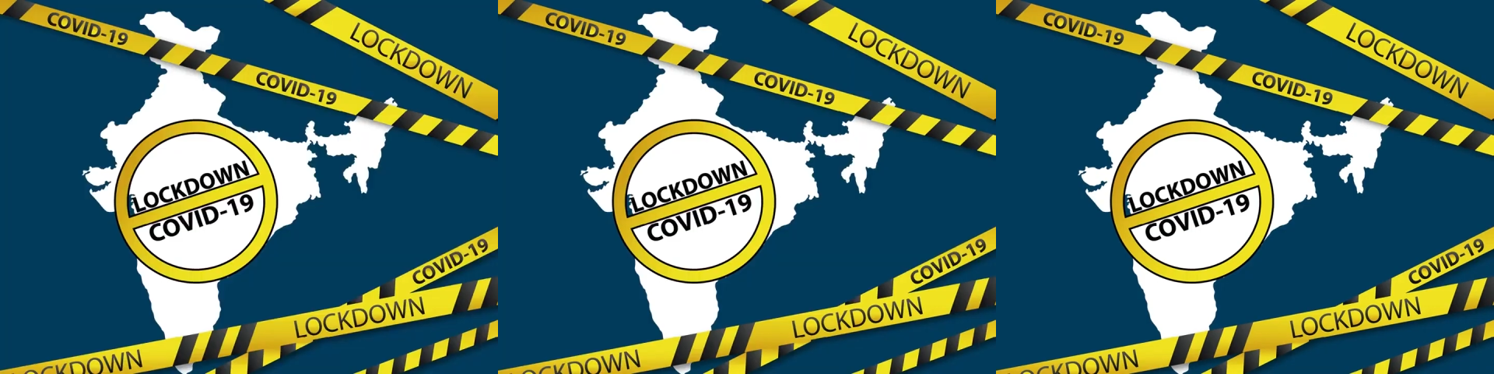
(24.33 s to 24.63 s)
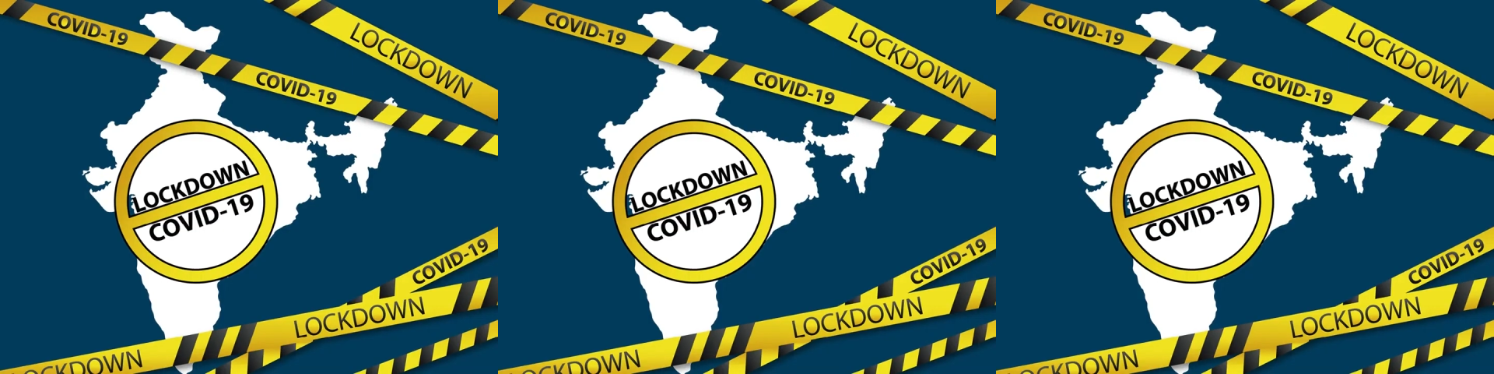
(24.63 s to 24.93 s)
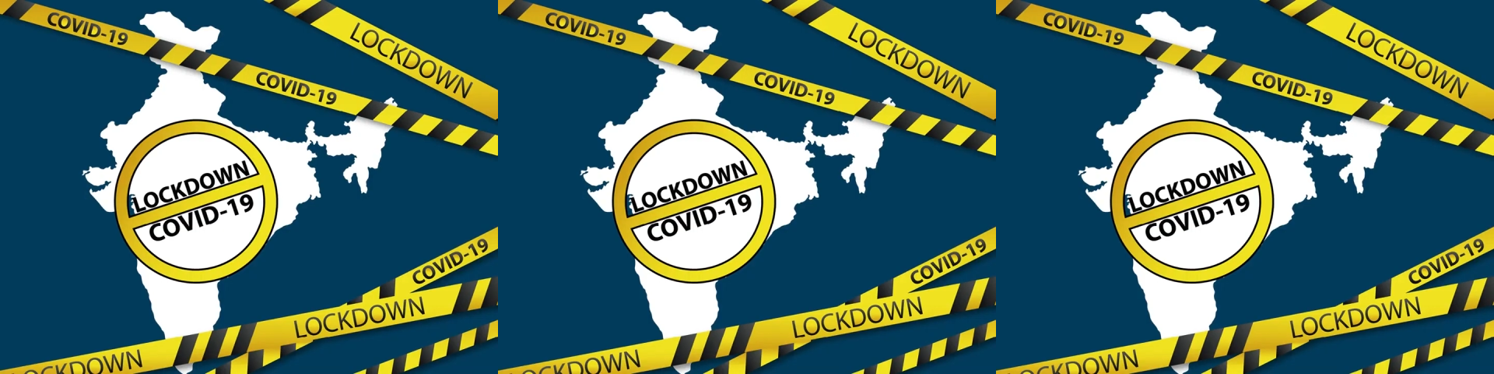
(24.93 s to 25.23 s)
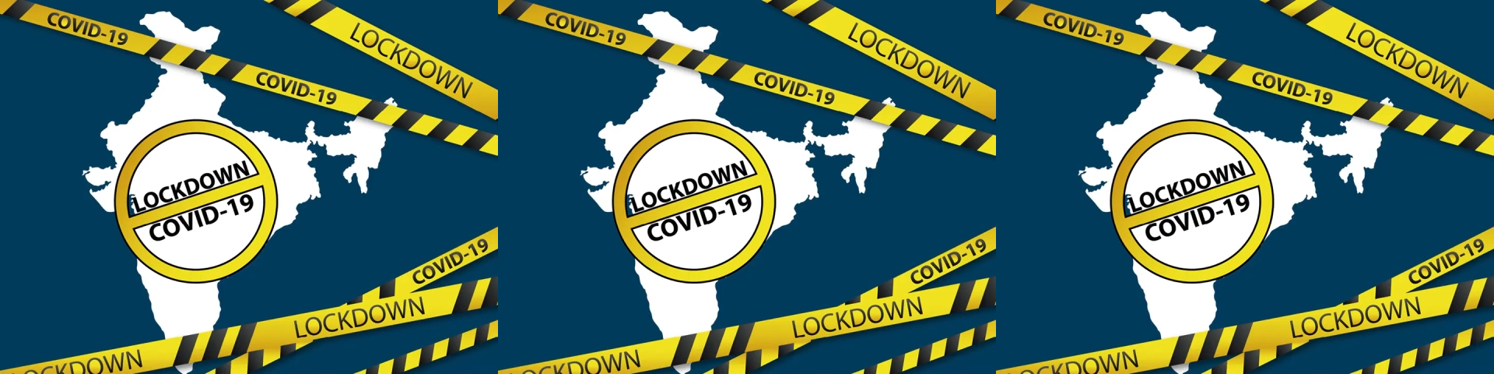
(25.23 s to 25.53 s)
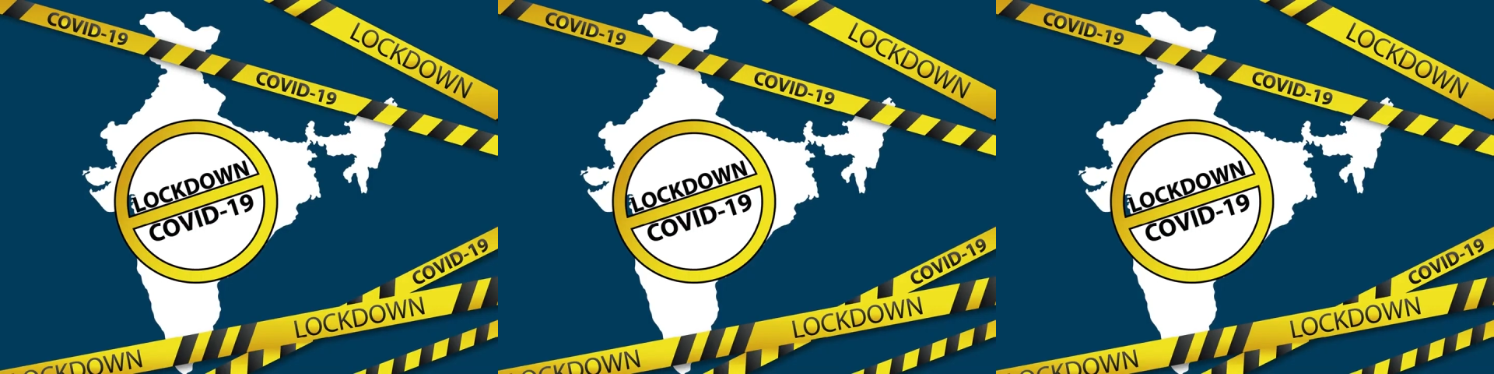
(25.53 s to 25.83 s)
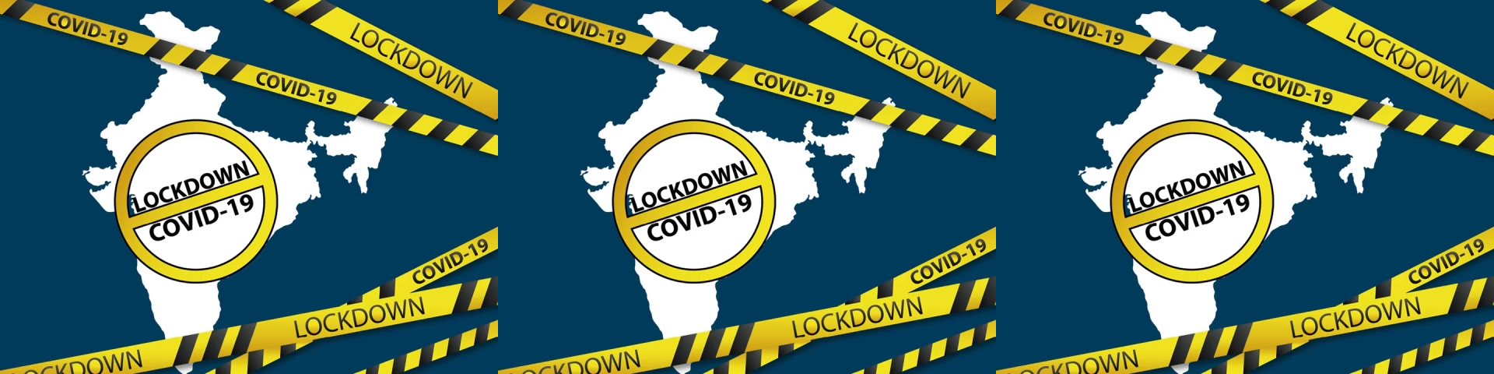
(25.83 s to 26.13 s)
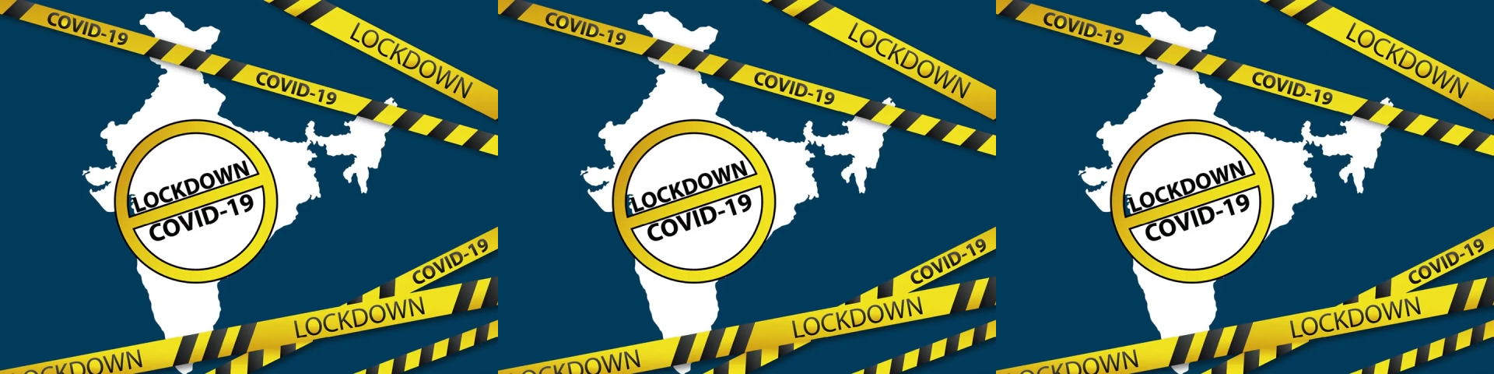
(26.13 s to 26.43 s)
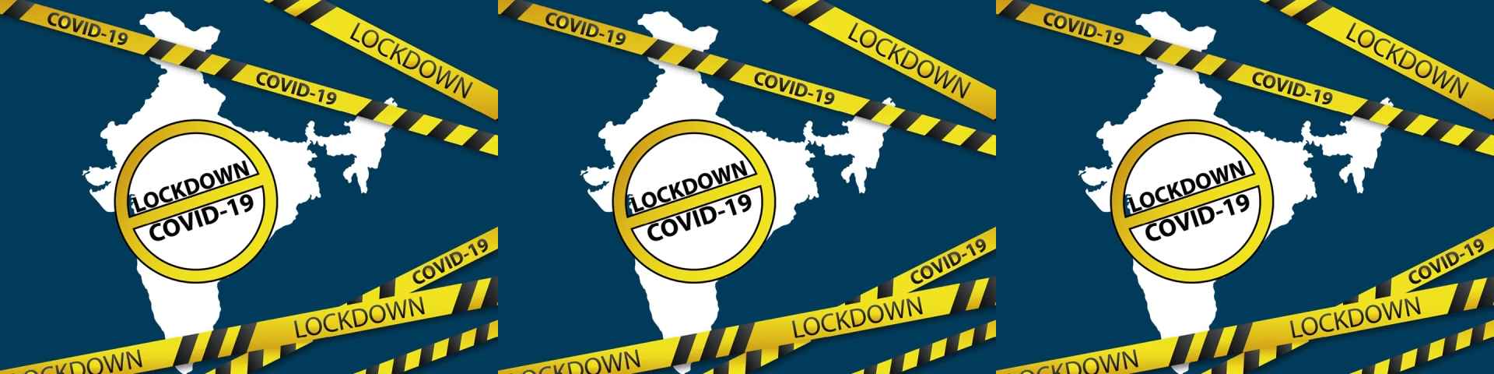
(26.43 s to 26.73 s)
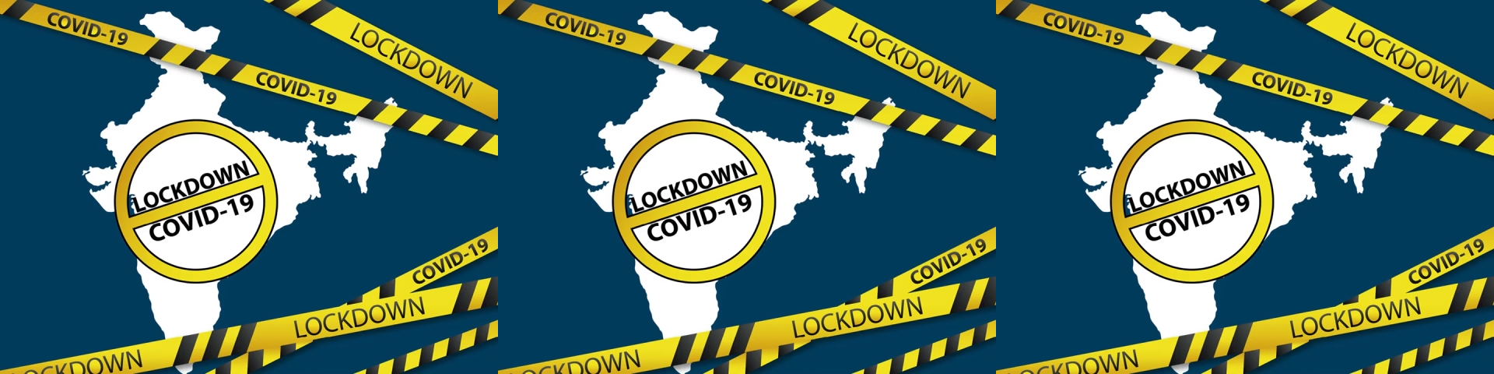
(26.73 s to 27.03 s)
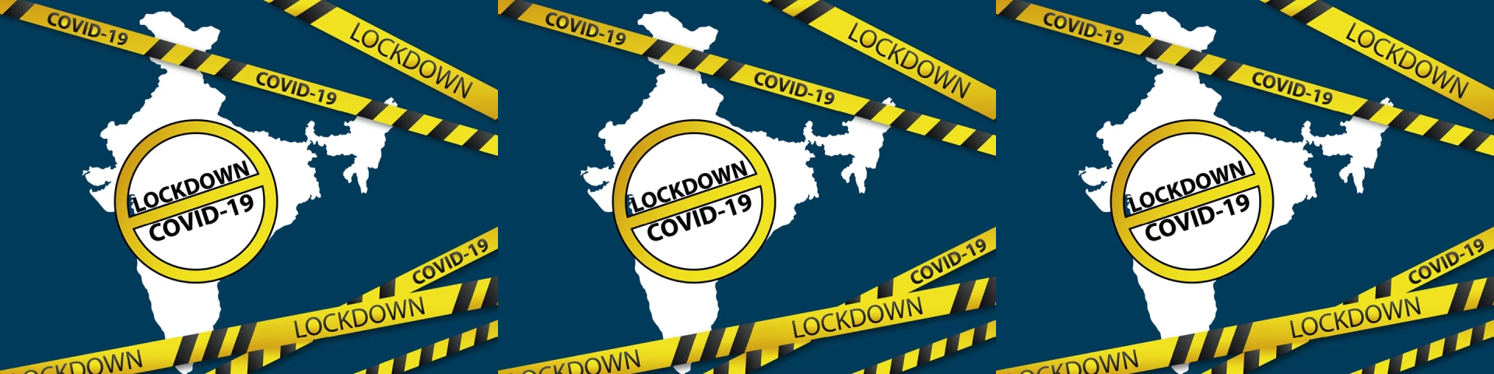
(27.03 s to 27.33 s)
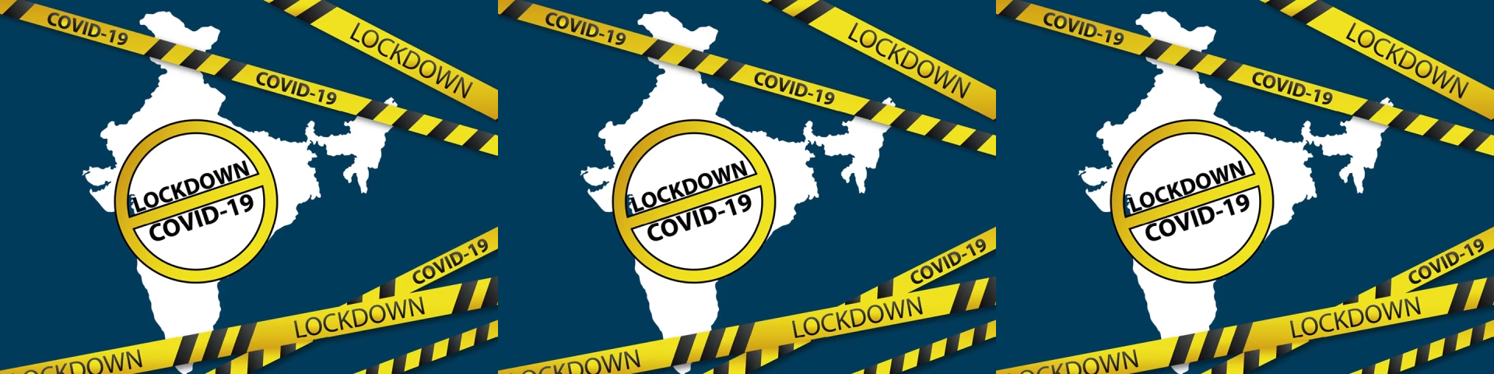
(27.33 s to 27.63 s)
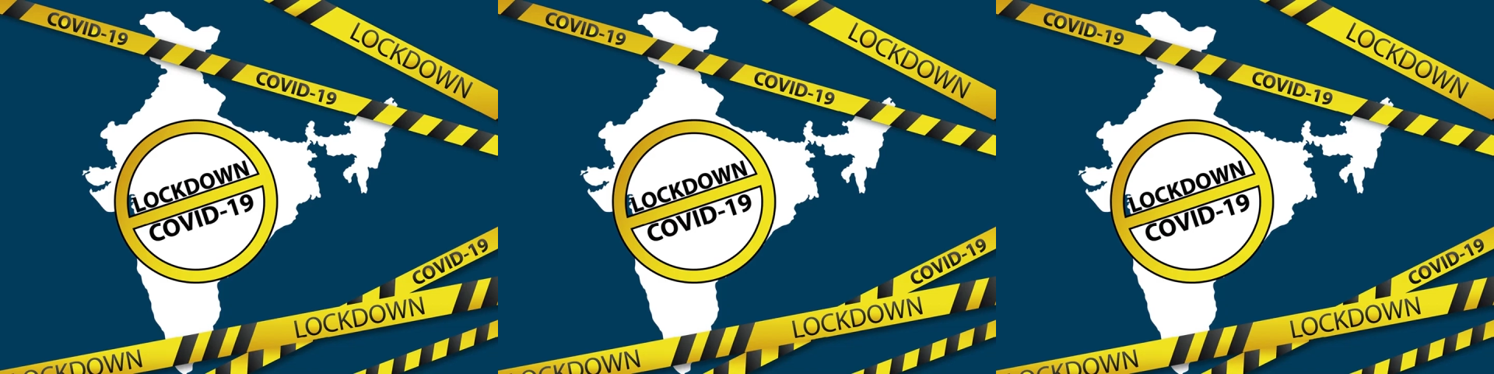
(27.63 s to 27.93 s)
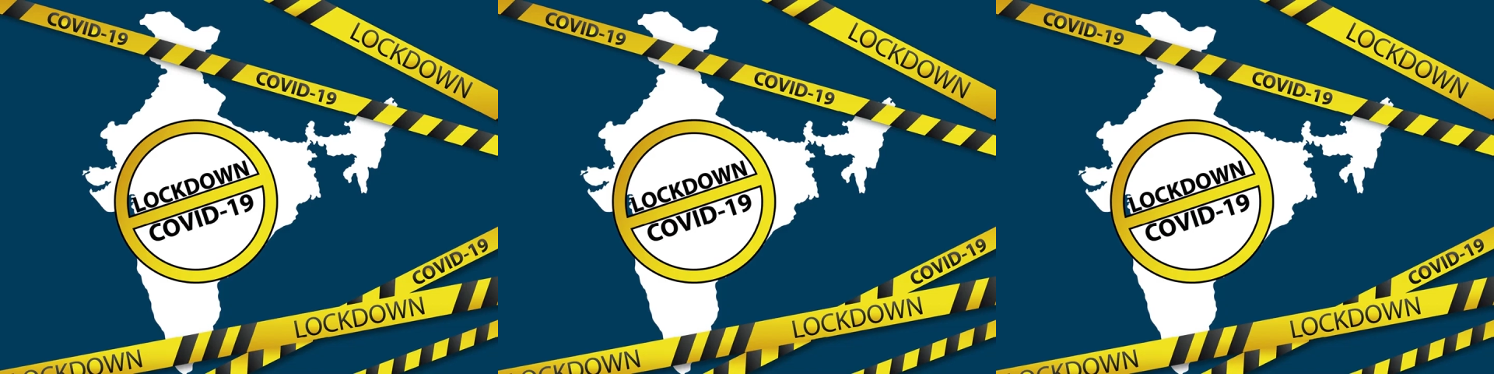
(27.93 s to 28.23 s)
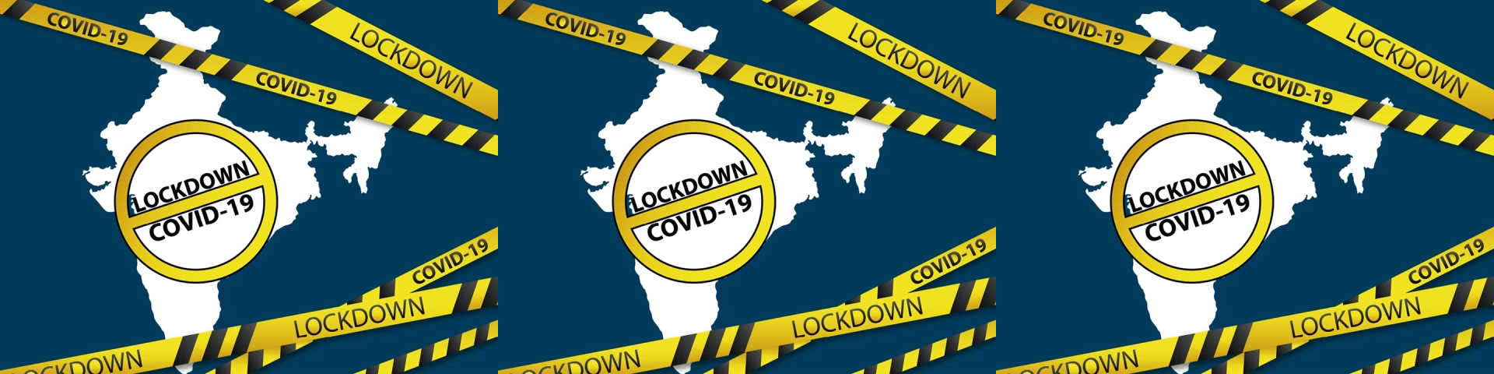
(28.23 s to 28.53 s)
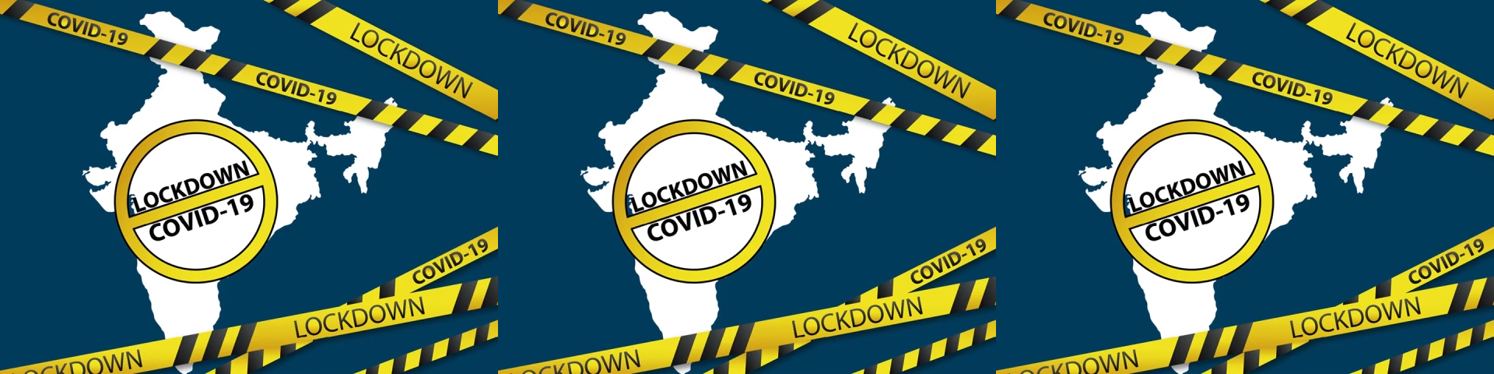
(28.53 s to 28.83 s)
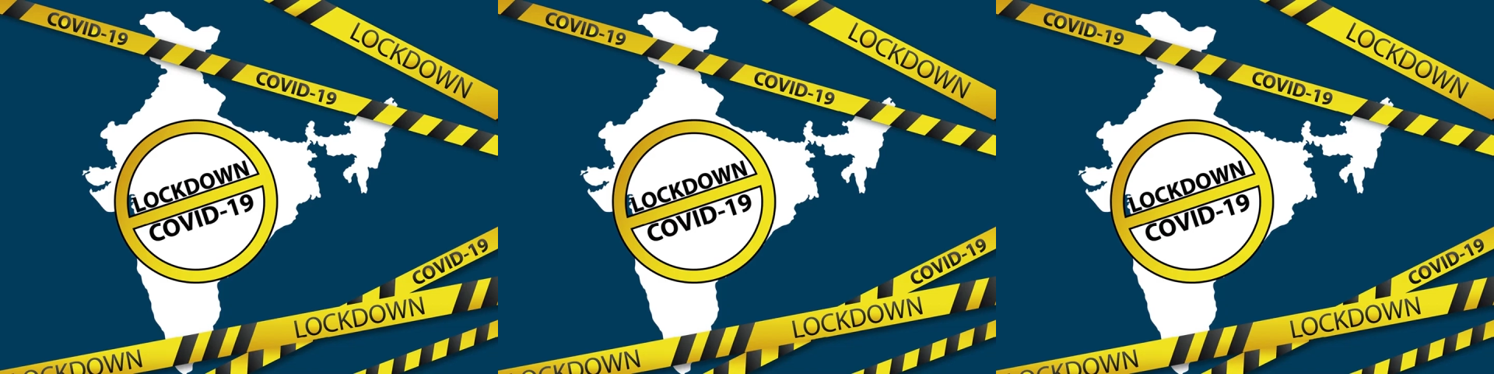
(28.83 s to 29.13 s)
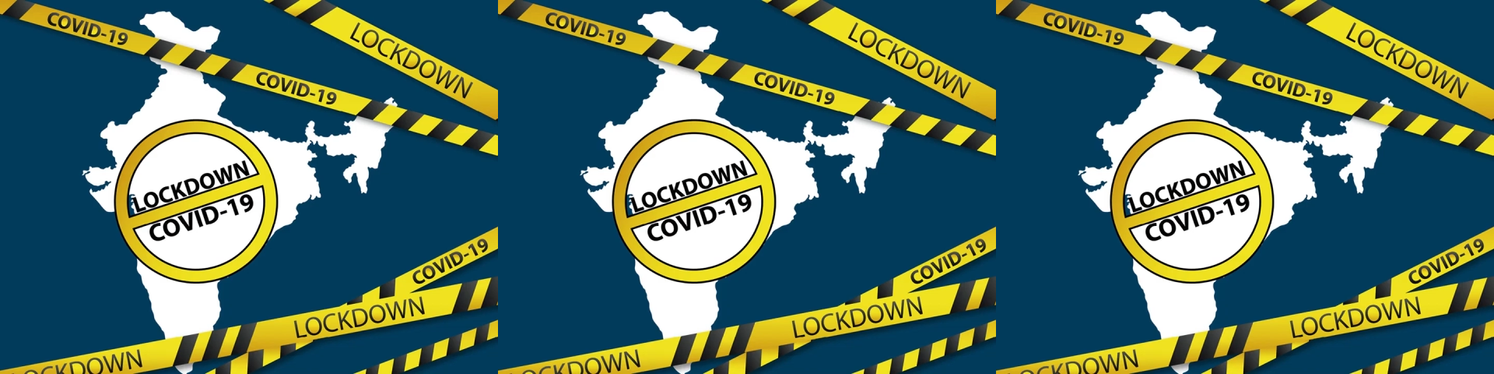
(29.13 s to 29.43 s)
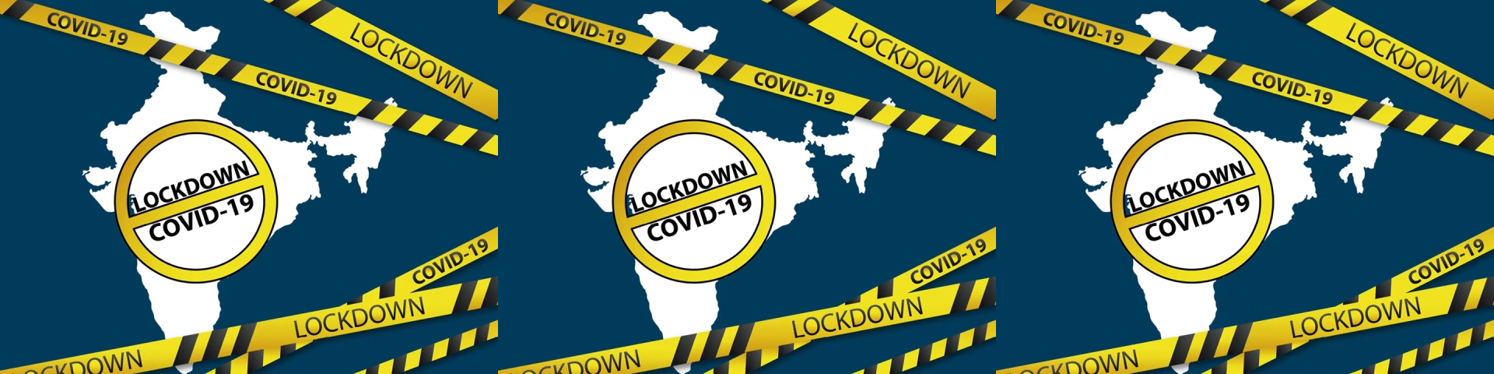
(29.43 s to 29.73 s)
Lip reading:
(no speaker visible)